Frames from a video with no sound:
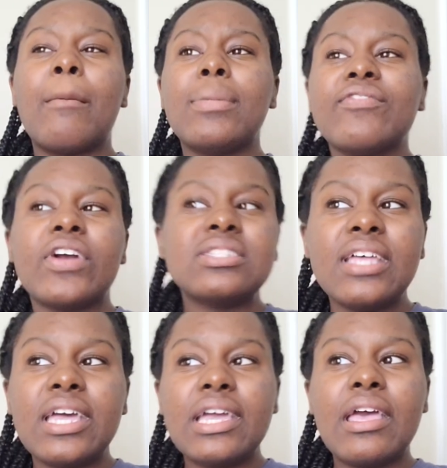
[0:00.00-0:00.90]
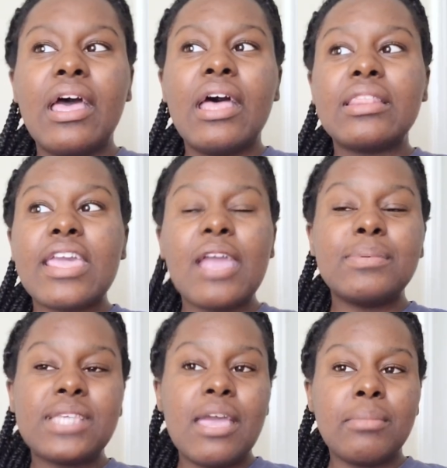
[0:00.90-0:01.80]
But the first day, the
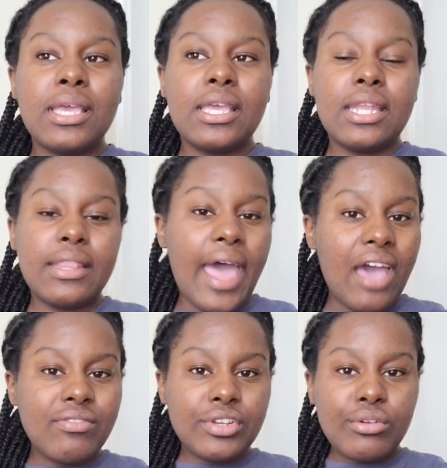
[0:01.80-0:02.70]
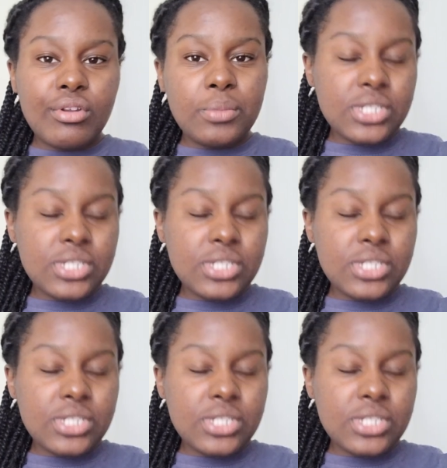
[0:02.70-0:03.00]
campers came in in the afternoon and we